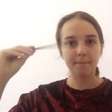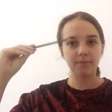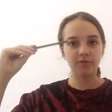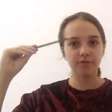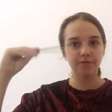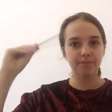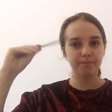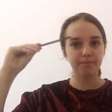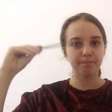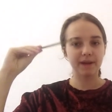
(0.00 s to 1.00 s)
move
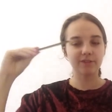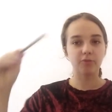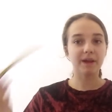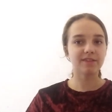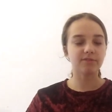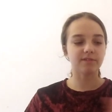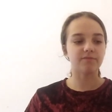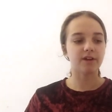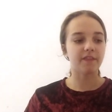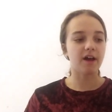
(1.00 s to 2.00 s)
pens or pencils in
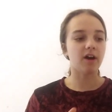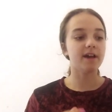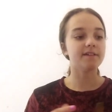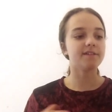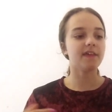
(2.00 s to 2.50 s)
front of their eyes.